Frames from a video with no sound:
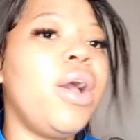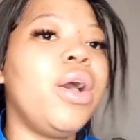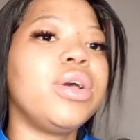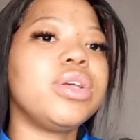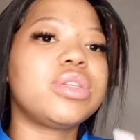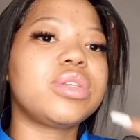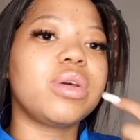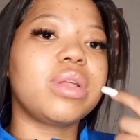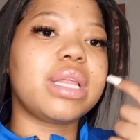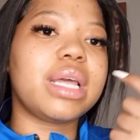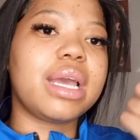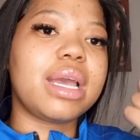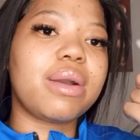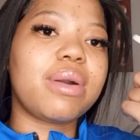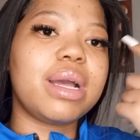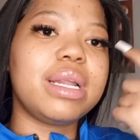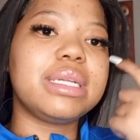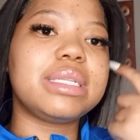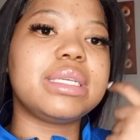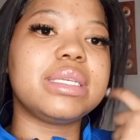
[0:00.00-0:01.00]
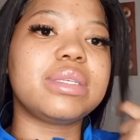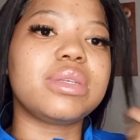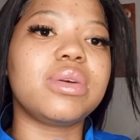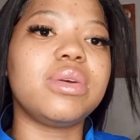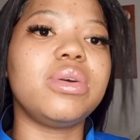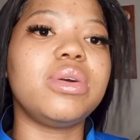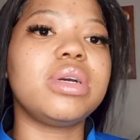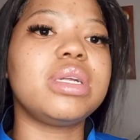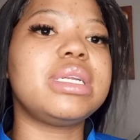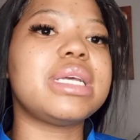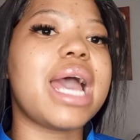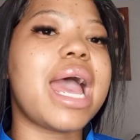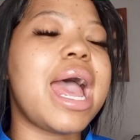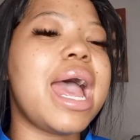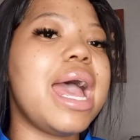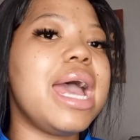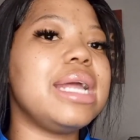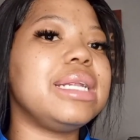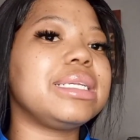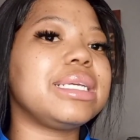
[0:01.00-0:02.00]
So the hair quality is good,
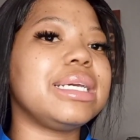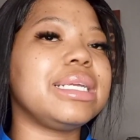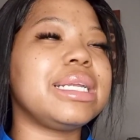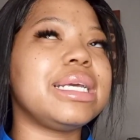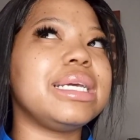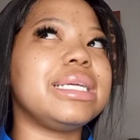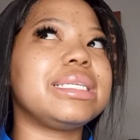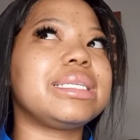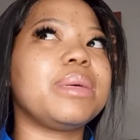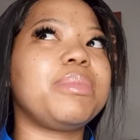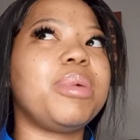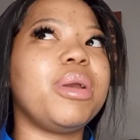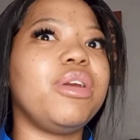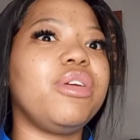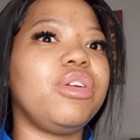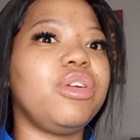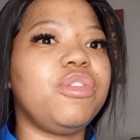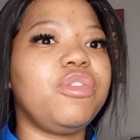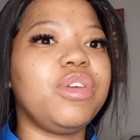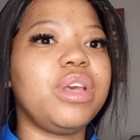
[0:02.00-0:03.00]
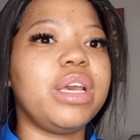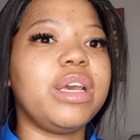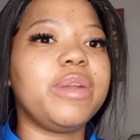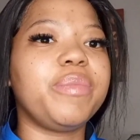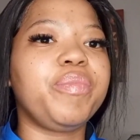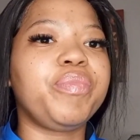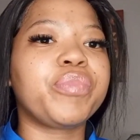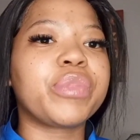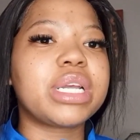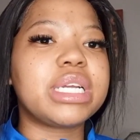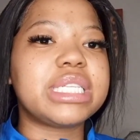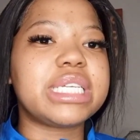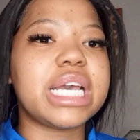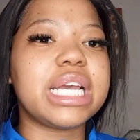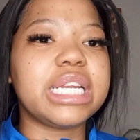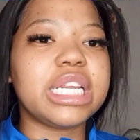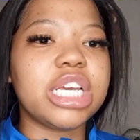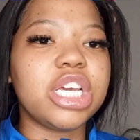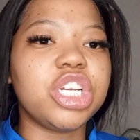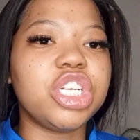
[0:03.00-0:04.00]
and it is a Peruvian
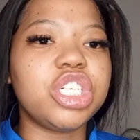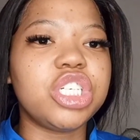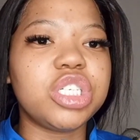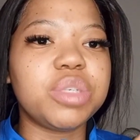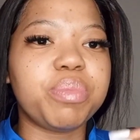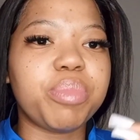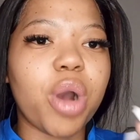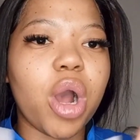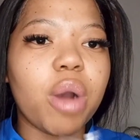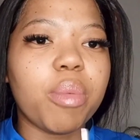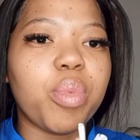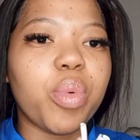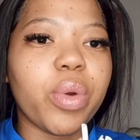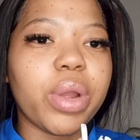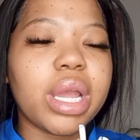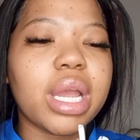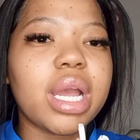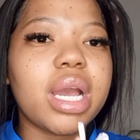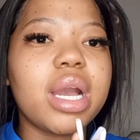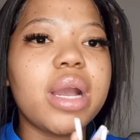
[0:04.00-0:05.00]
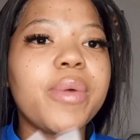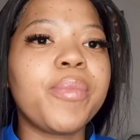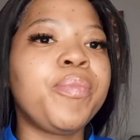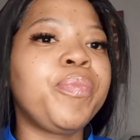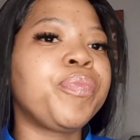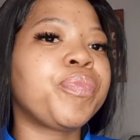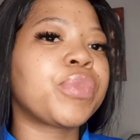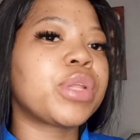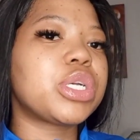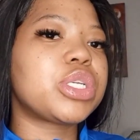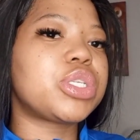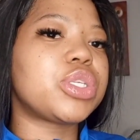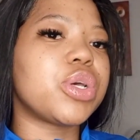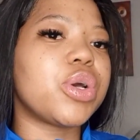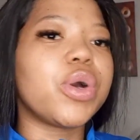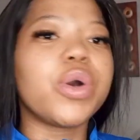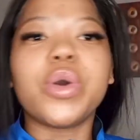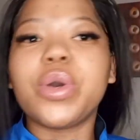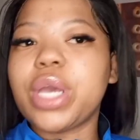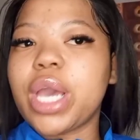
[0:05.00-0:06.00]
10 inch bob wig.
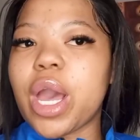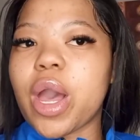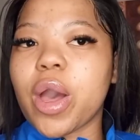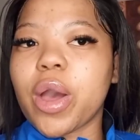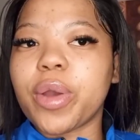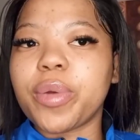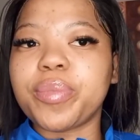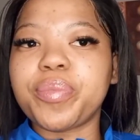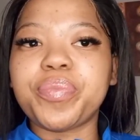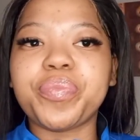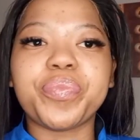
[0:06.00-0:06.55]
So yeah,